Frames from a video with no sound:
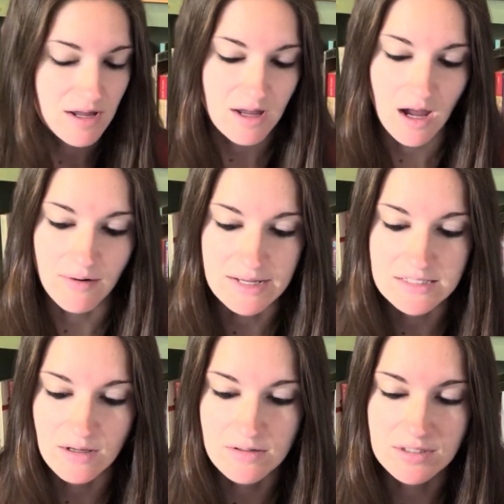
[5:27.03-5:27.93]
All right,
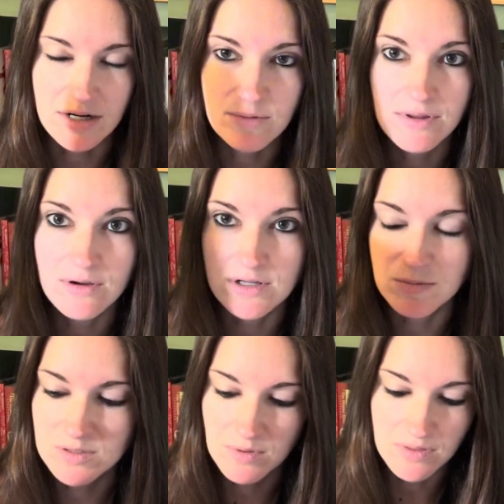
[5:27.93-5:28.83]
so starting with
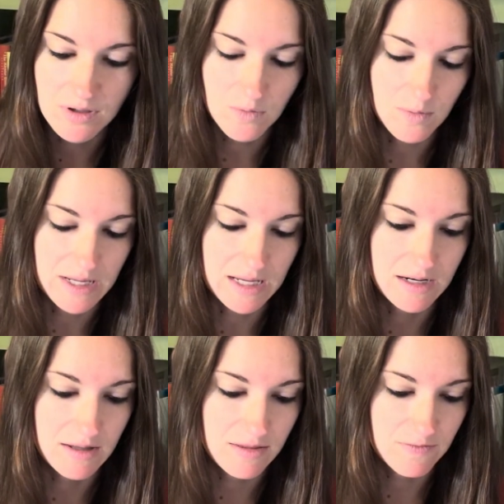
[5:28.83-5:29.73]
Christmas with the
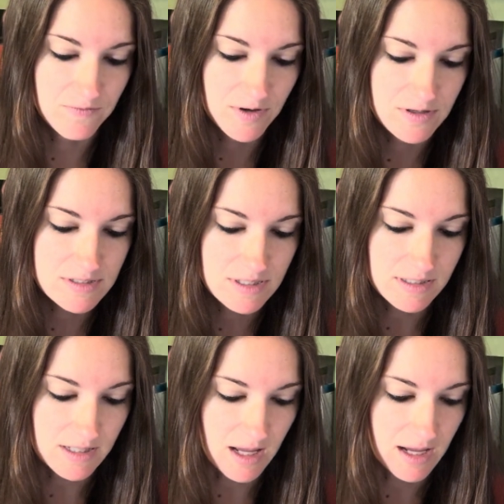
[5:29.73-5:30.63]
Queen, the first
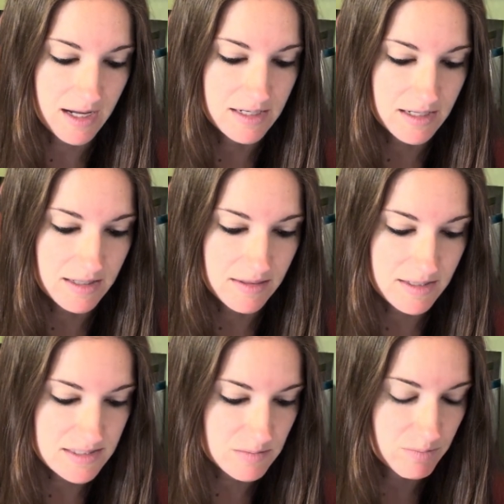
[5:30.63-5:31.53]
line in
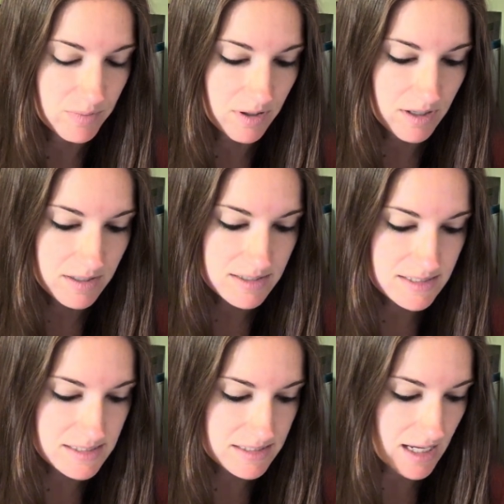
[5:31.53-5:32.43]
this book
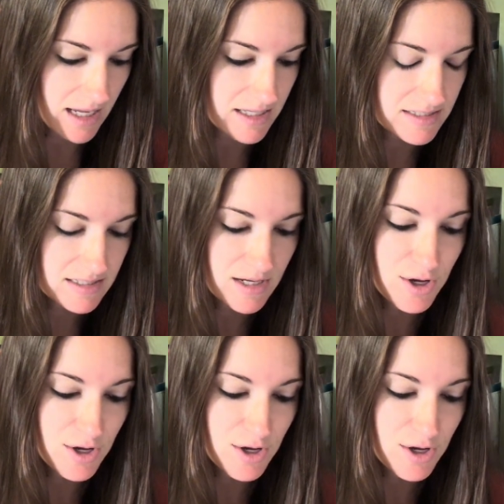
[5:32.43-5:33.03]
says,